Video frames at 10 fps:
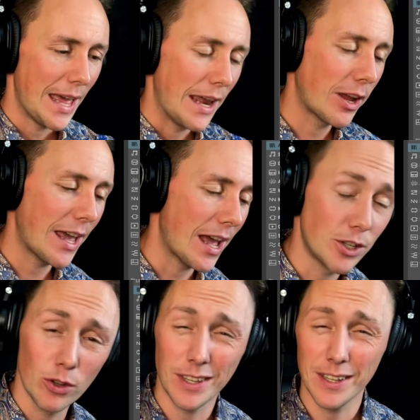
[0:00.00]
And okay, I
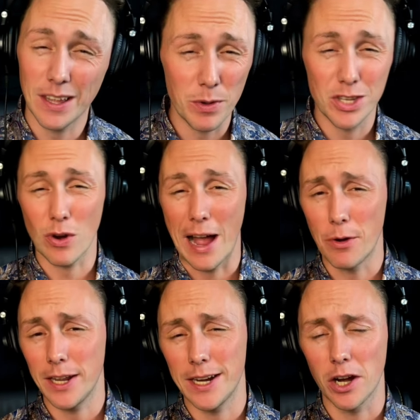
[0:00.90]
do think that we
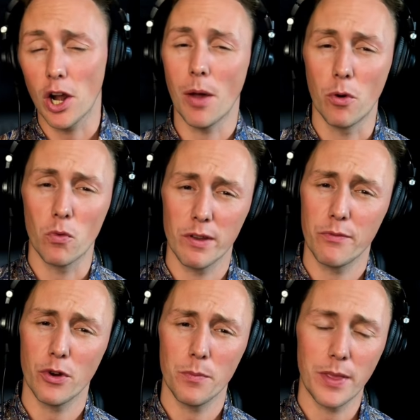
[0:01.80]
drowned it in a lot more
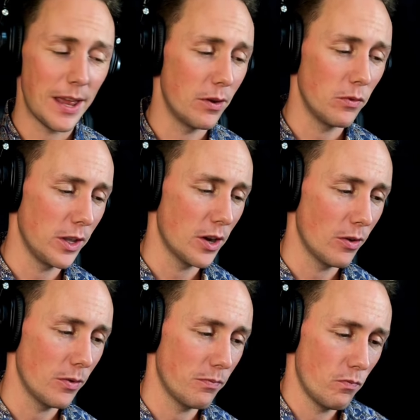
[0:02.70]
reverb than, you
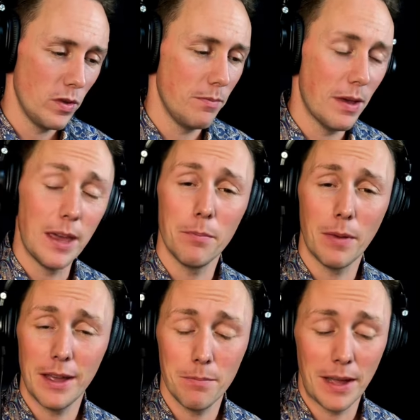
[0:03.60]
know, we might
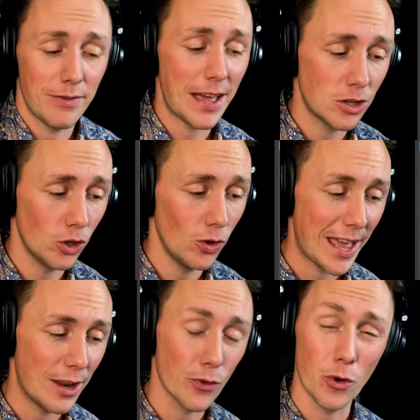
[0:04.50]
have had to.
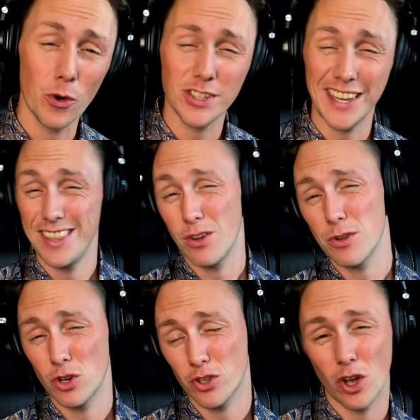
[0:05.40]
And of course, in the
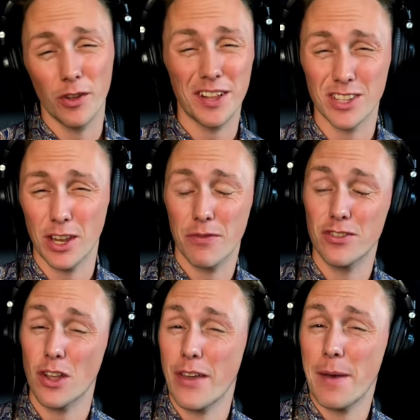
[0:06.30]
original song, there's a lot of
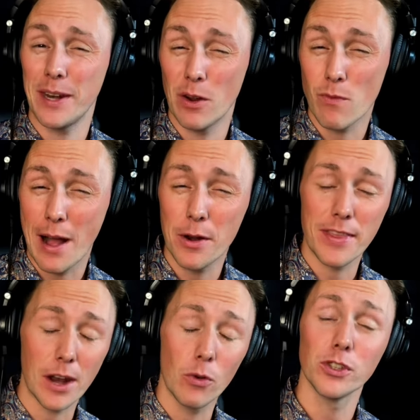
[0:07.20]
stuff happening around it
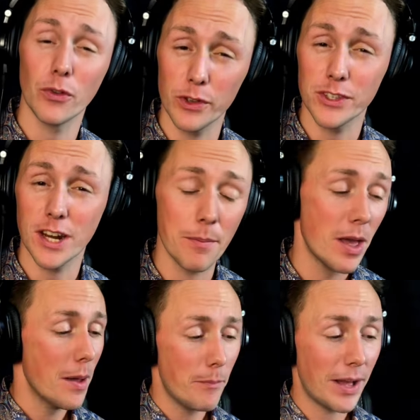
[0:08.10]
that also fills it
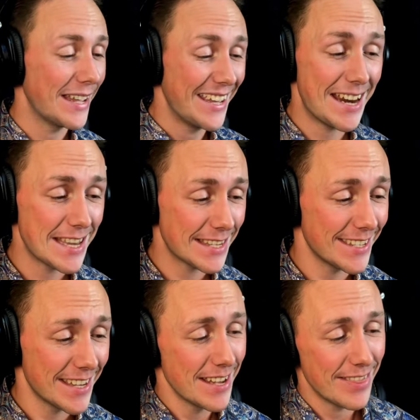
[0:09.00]
up. But in
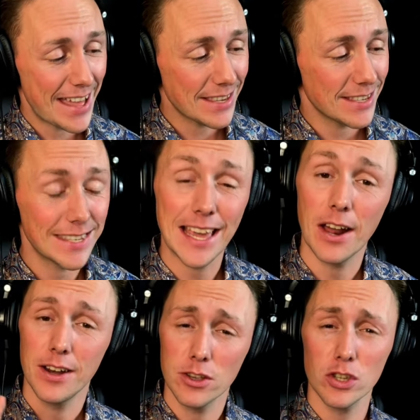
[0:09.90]
essence, that's the
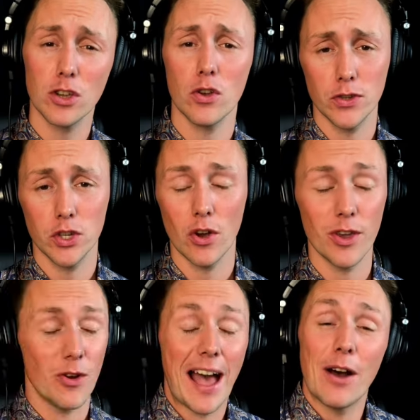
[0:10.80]
sound. And it just goes to show
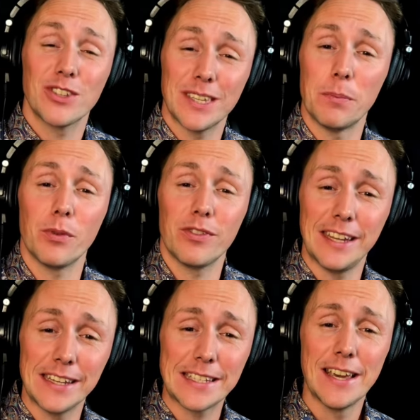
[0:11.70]
you how simple
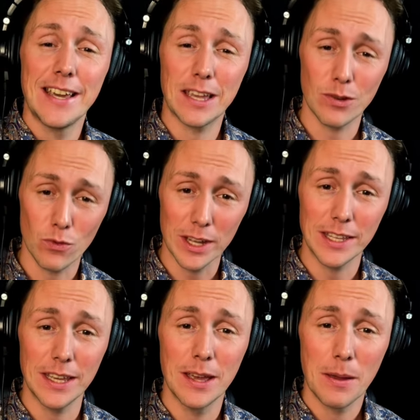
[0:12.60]
things can
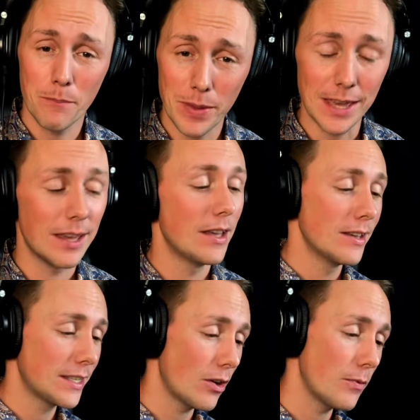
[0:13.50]
really be.
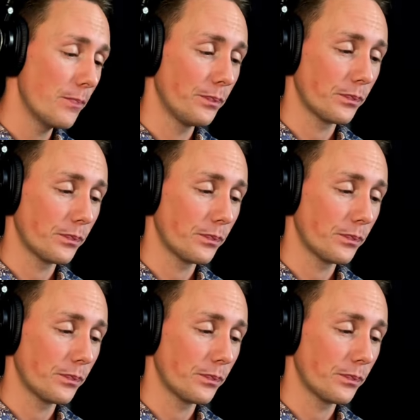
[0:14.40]
So